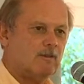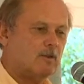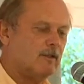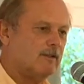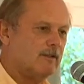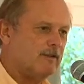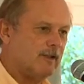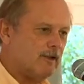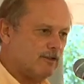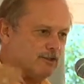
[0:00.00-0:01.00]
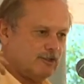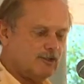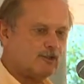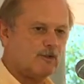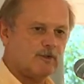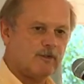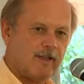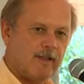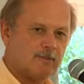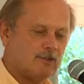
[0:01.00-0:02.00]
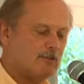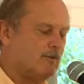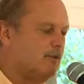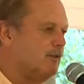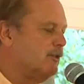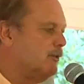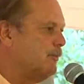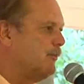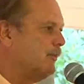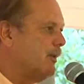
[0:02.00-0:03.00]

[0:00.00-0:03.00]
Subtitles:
wearing their knickers and soft caps and all. And